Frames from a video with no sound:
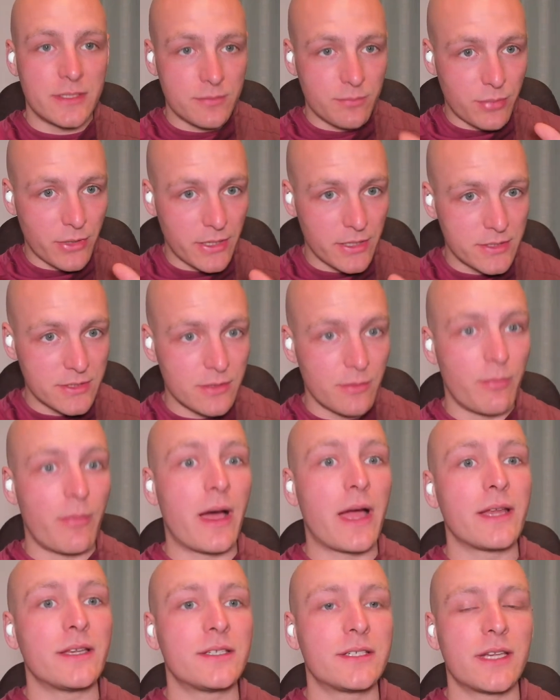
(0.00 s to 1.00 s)
But it's the
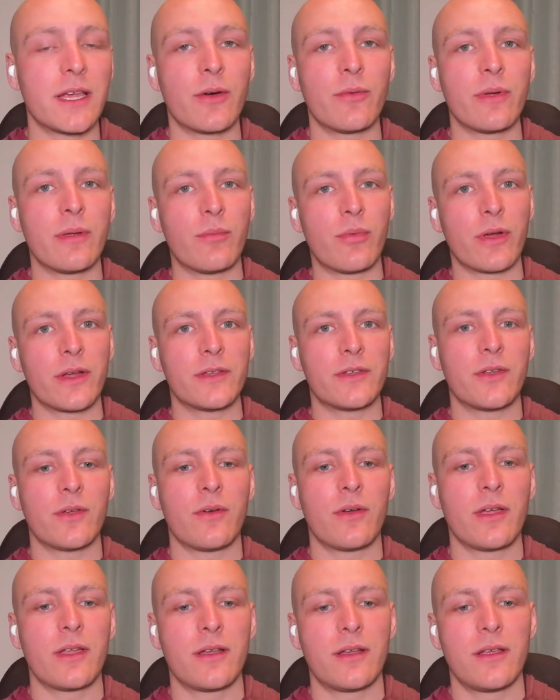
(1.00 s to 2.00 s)
mindset we bring to
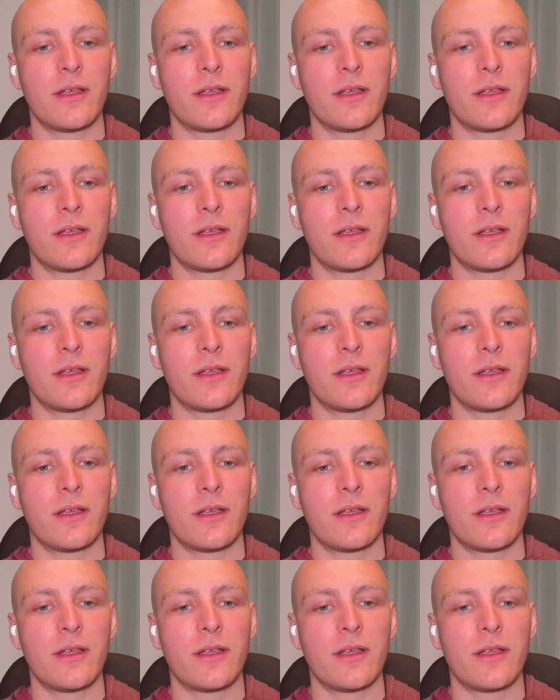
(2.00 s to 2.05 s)
it.